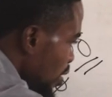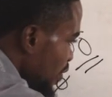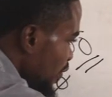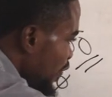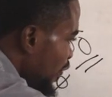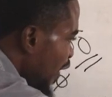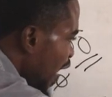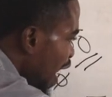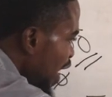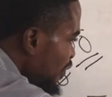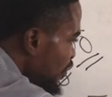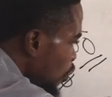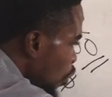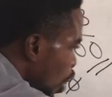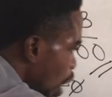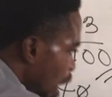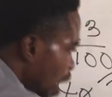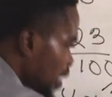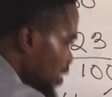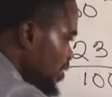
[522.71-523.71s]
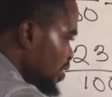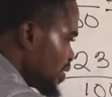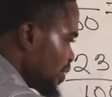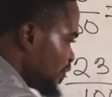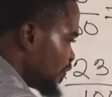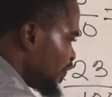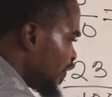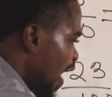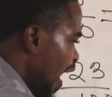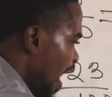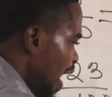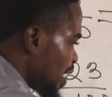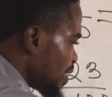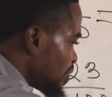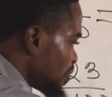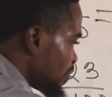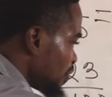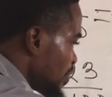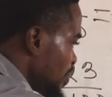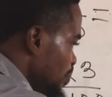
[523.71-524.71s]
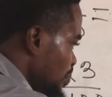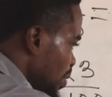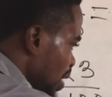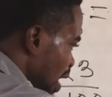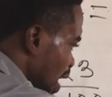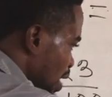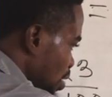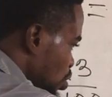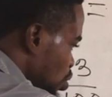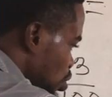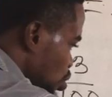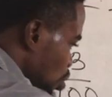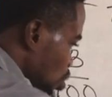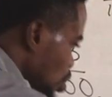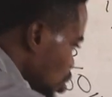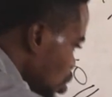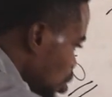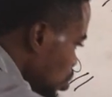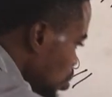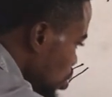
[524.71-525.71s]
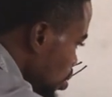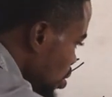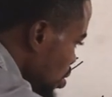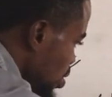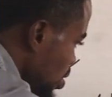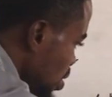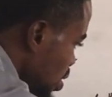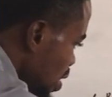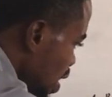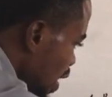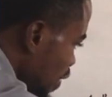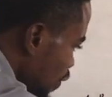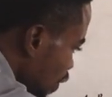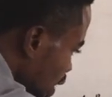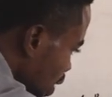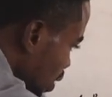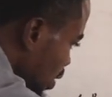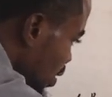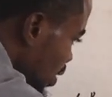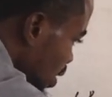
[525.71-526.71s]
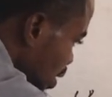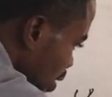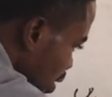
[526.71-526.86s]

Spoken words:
5, 1, 5 plus 2, 7.